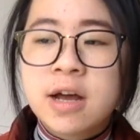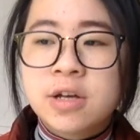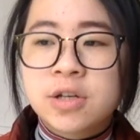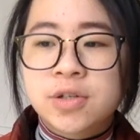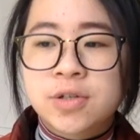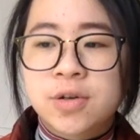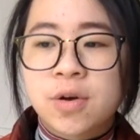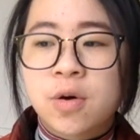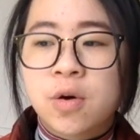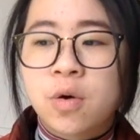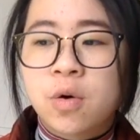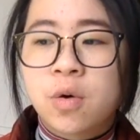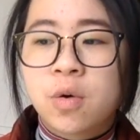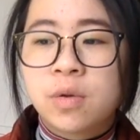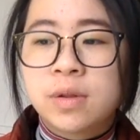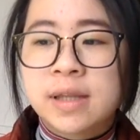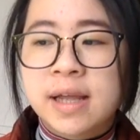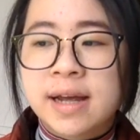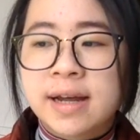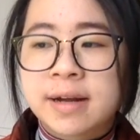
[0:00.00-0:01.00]

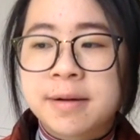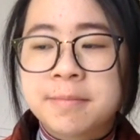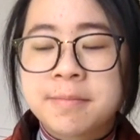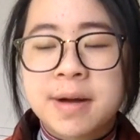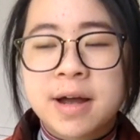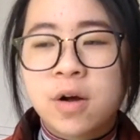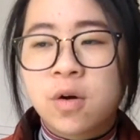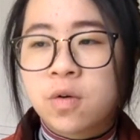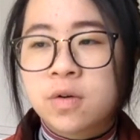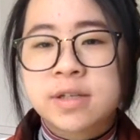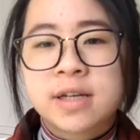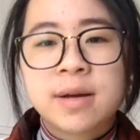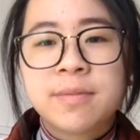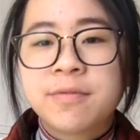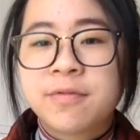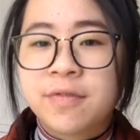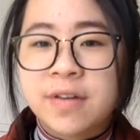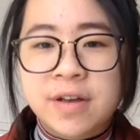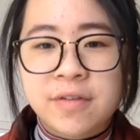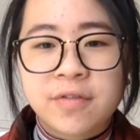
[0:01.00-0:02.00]
So like my all-time
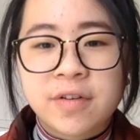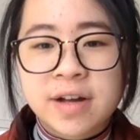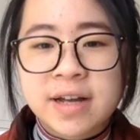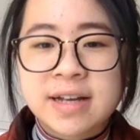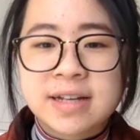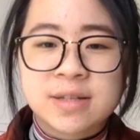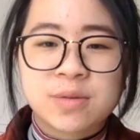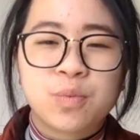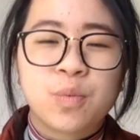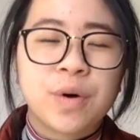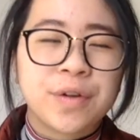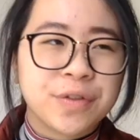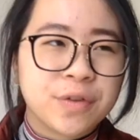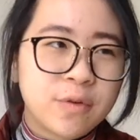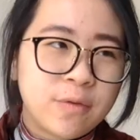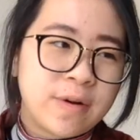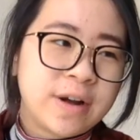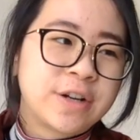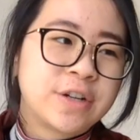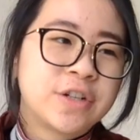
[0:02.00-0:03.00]
favorite is One
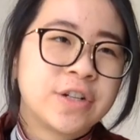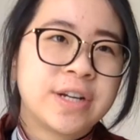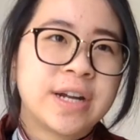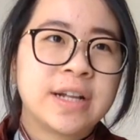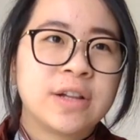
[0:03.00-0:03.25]
Direction,